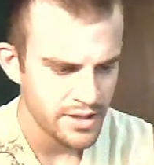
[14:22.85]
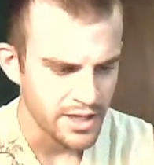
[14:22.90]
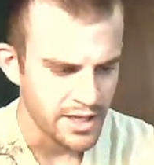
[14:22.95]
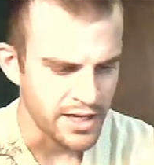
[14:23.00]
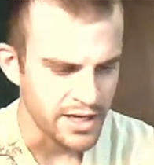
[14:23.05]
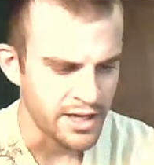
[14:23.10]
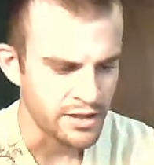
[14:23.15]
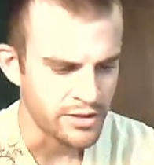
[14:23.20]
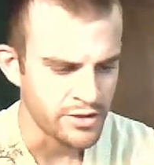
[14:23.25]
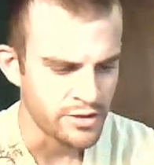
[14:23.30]

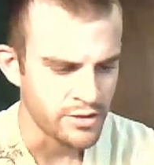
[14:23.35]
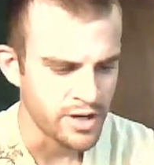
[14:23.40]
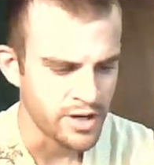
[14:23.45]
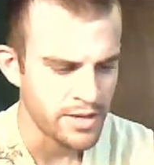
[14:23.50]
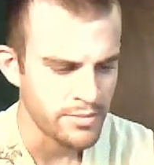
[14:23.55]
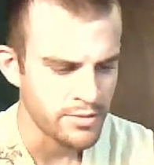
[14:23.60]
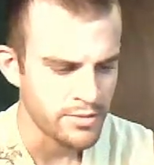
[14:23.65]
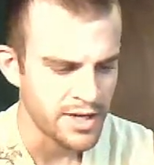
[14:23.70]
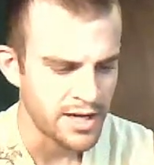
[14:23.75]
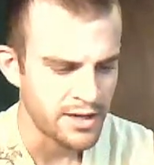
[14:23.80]
and held her
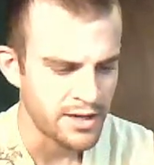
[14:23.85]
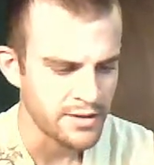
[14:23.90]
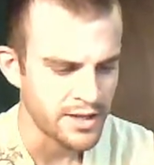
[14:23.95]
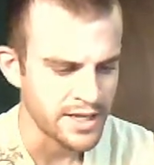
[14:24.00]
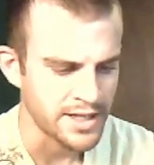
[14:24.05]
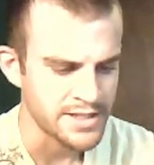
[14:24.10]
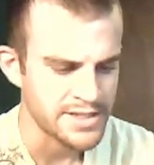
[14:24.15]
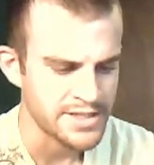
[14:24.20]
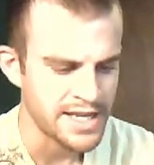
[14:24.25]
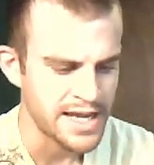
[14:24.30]
apron out
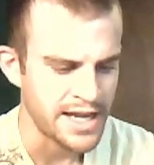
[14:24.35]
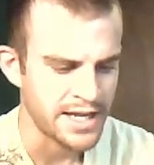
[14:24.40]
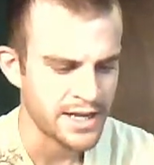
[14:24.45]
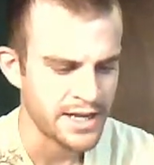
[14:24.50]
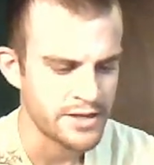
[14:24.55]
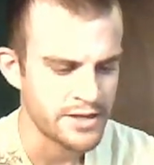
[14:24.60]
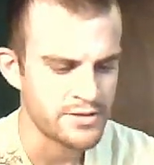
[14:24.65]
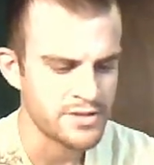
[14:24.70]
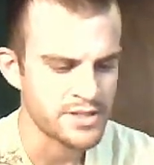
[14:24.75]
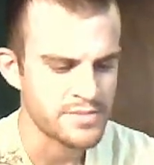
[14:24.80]
like a sack
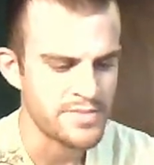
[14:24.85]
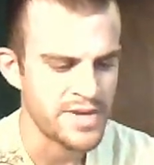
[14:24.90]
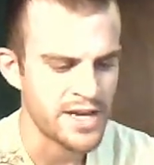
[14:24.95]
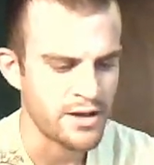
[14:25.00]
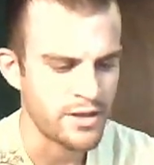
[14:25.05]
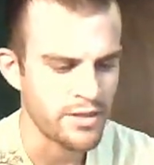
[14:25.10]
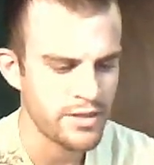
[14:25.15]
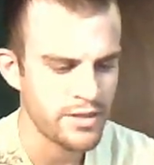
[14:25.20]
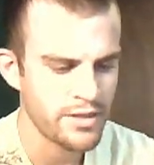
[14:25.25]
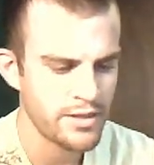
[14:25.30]
under his
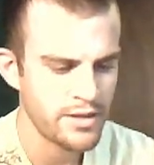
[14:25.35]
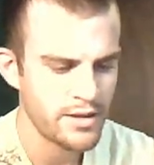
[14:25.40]
mouth,